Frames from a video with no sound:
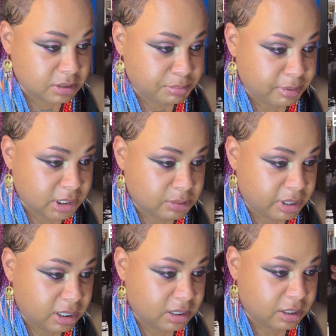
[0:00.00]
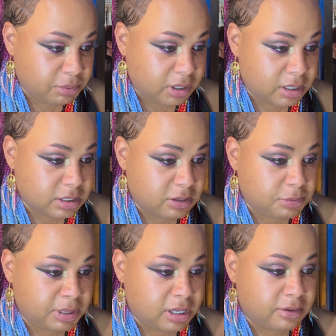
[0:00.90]
was possible. I didn't think we, I deserved
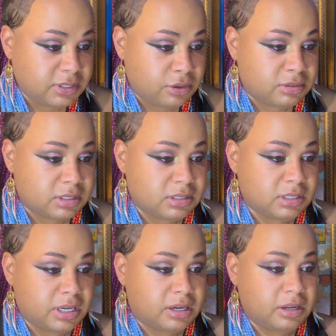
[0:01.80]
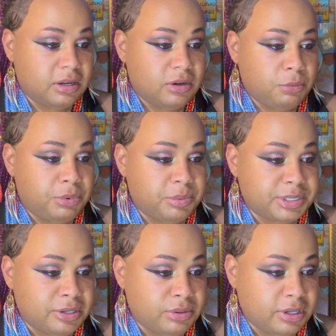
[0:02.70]
to be loved. Oh shit. We were
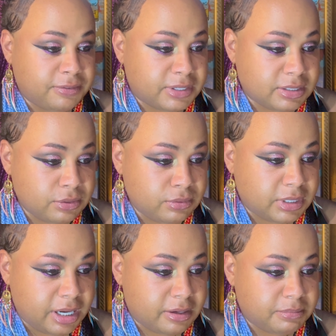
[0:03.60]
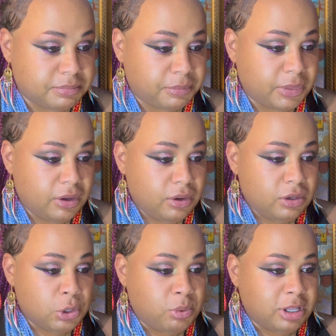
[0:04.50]
so nervous. Oh damn.
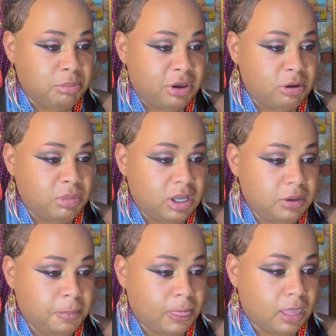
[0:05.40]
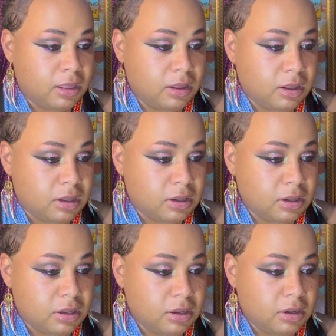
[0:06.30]
You will you marry me? Yes.
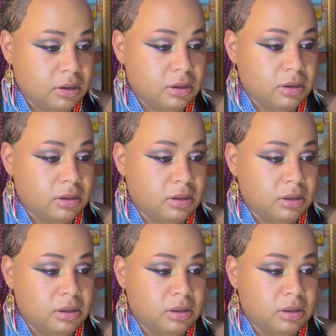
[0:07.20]
Oh my